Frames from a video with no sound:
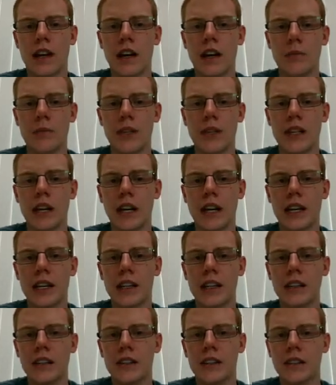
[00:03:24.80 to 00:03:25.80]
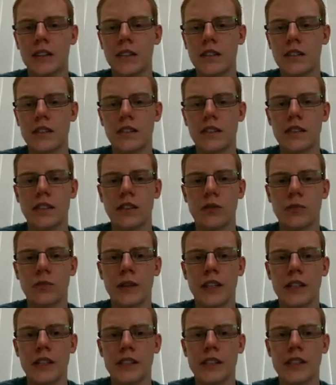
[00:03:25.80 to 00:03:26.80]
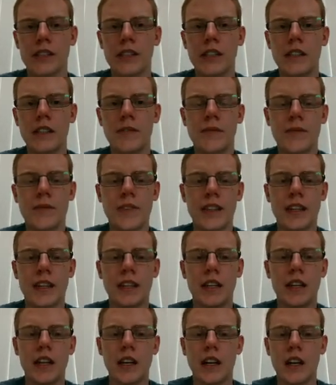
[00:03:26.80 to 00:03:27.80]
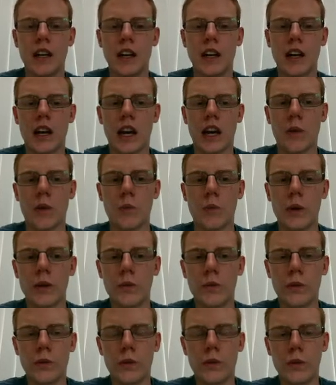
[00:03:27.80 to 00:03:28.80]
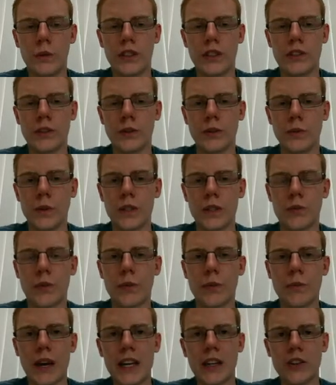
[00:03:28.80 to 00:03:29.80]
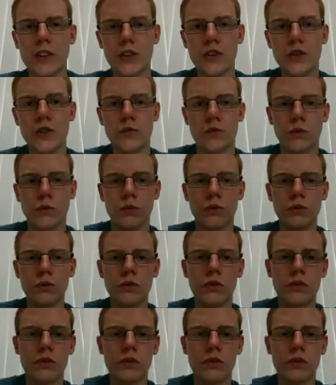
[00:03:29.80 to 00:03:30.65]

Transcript: big A, little b, C. And what we do is we make a new rule